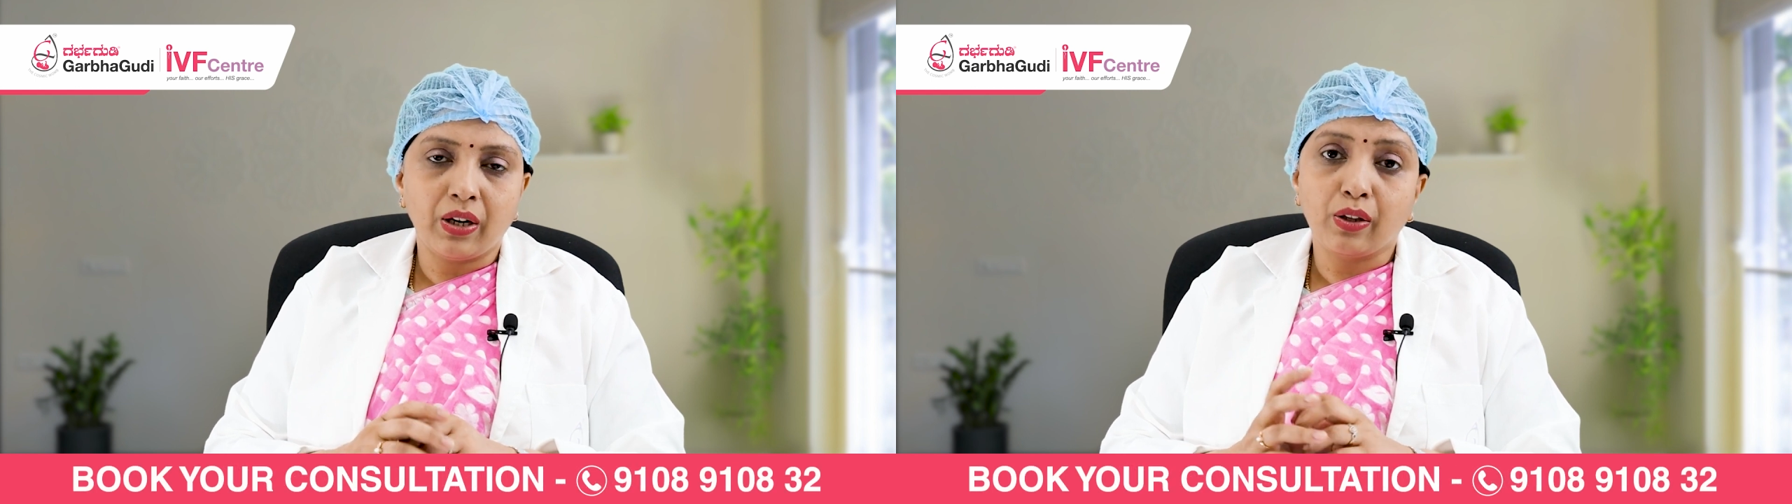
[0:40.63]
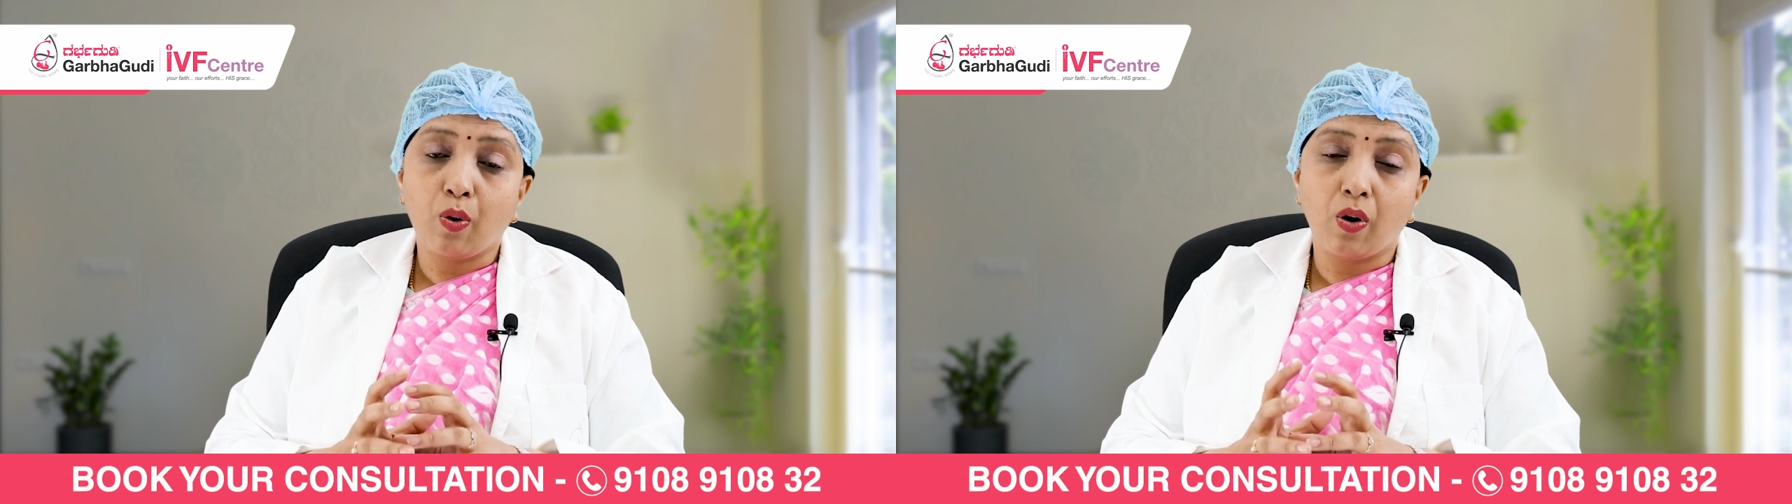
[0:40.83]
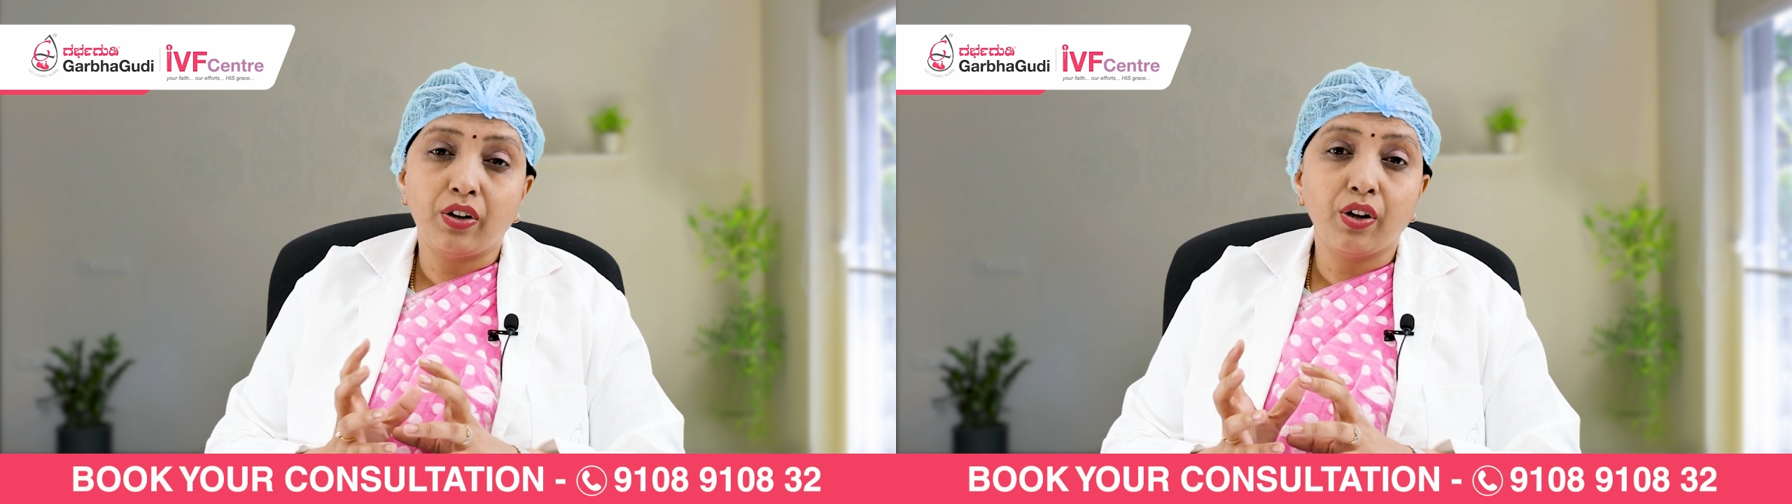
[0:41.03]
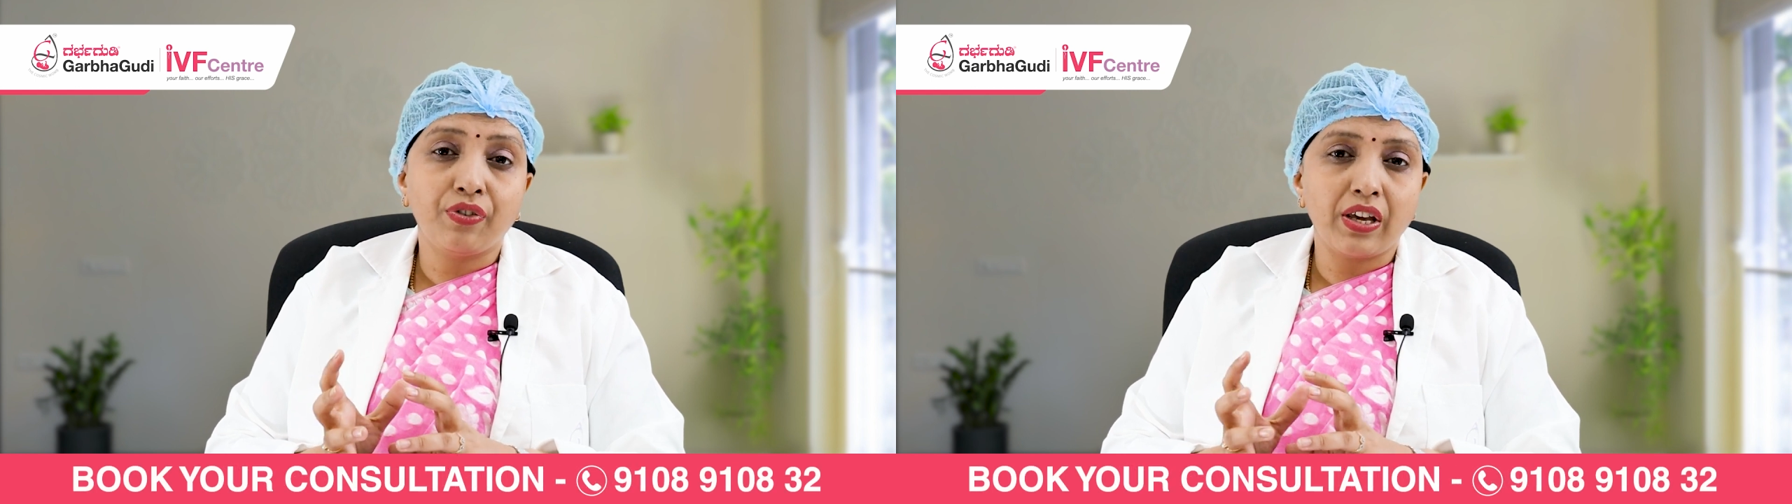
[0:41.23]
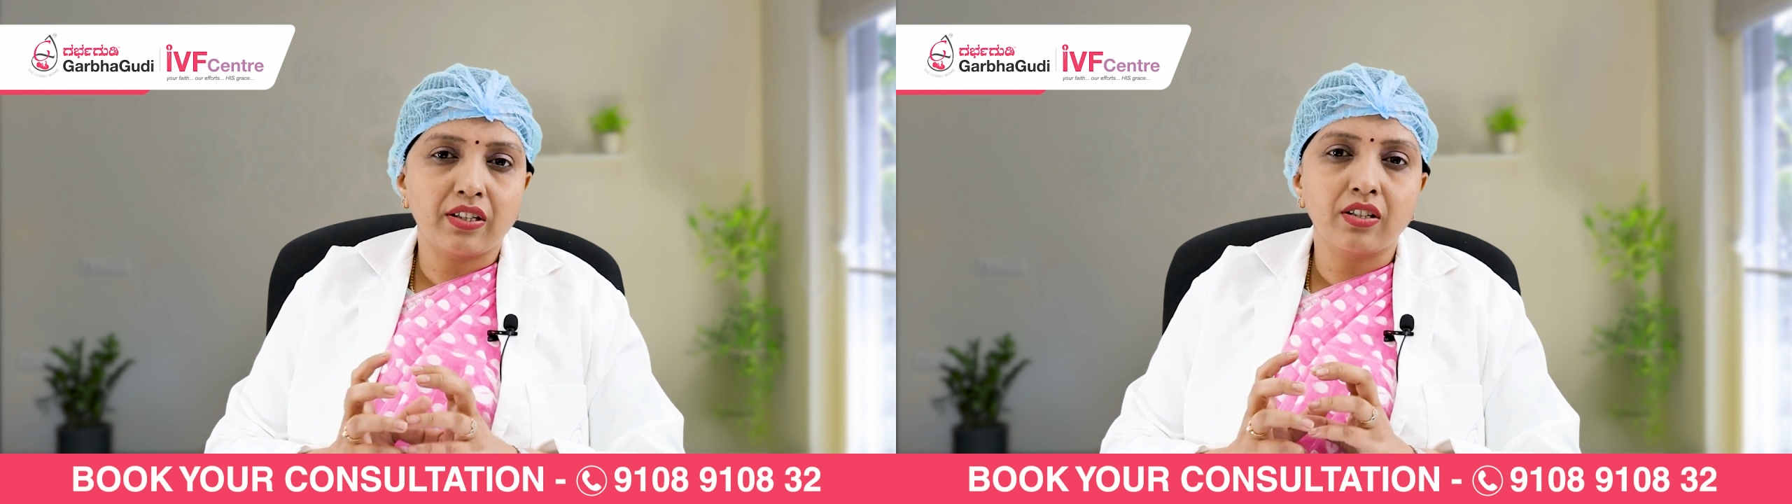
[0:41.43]
where the quality
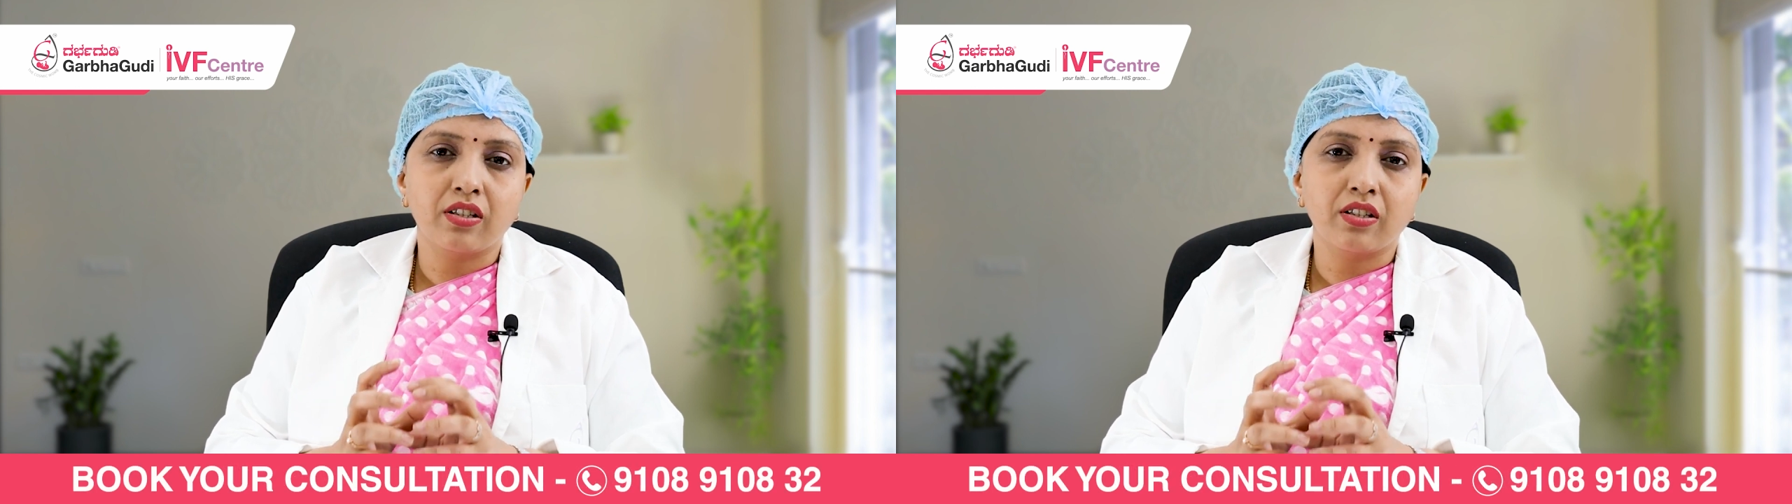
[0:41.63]
of eggs